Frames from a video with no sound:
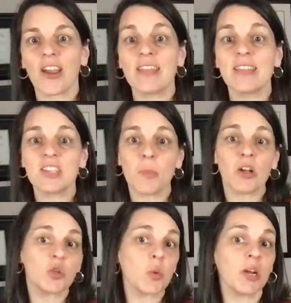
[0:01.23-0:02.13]
All right, this
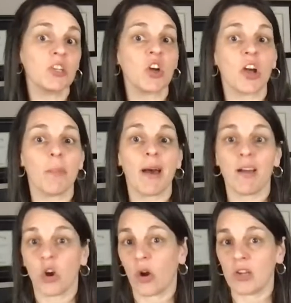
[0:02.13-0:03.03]
module we're going to talk
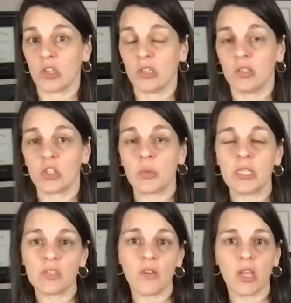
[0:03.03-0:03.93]
about aggression. So in
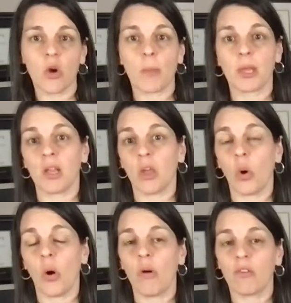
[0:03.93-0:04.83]
this video, I'm going to
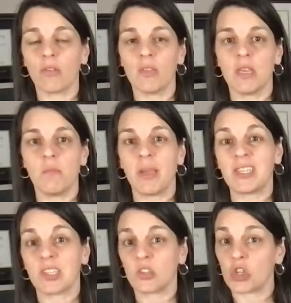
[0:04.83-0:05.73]
go over the
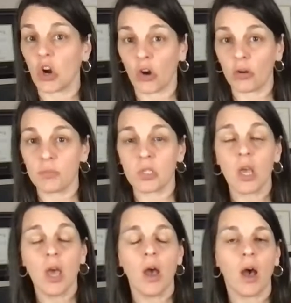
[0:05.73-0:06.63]
basic terms
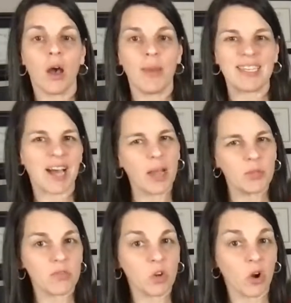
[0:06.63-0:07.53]
and
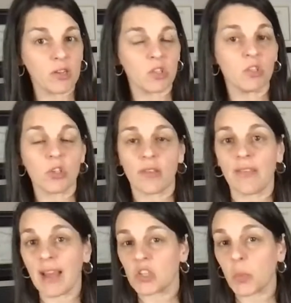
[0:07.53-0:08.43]
types of aggression so
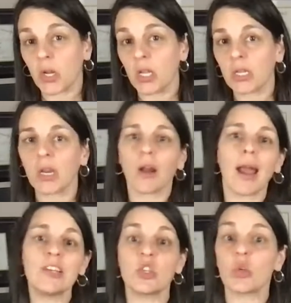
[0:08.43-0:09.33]
that that's pretty
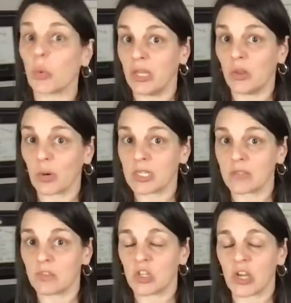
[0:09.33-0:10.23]
clear as you read the
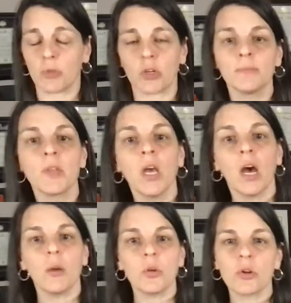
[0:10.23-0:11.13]
rest of the chapter.
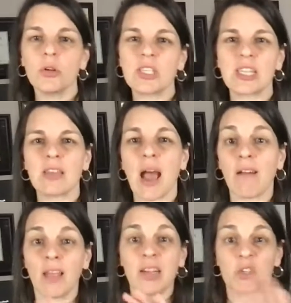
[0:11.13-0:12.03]
You'll notice that the
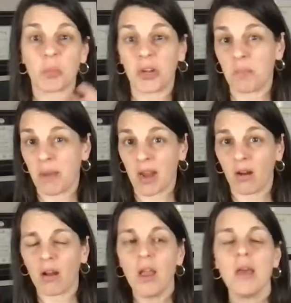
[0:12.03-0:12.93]
outline is pretty
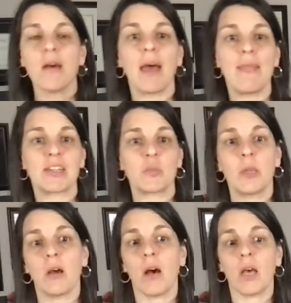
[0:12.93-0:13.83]
bare, and that's
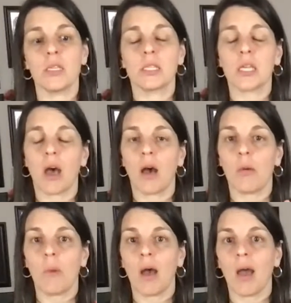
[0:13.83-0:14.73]
because
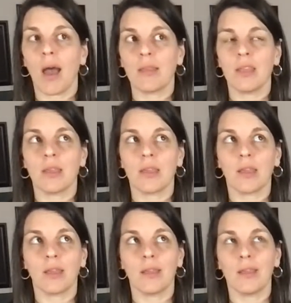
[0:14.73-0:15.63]
I
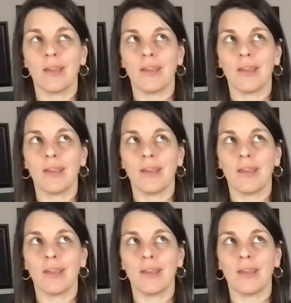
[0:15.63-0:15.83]
think